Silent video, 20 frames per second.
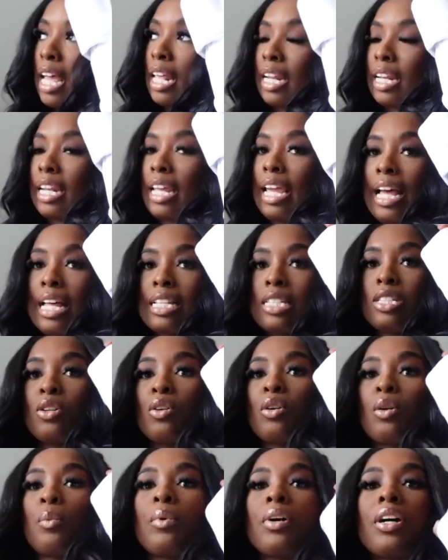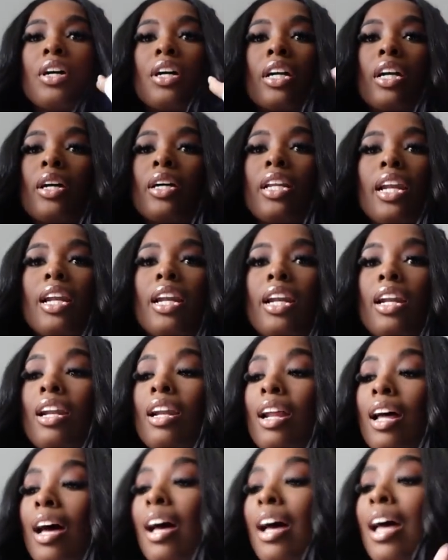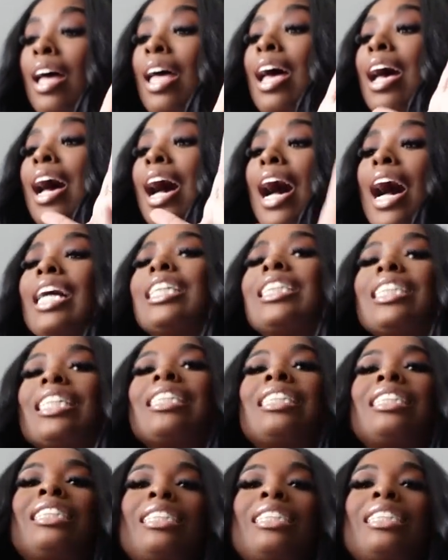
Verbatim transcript: and then they had to go to work. Da, da, da, I just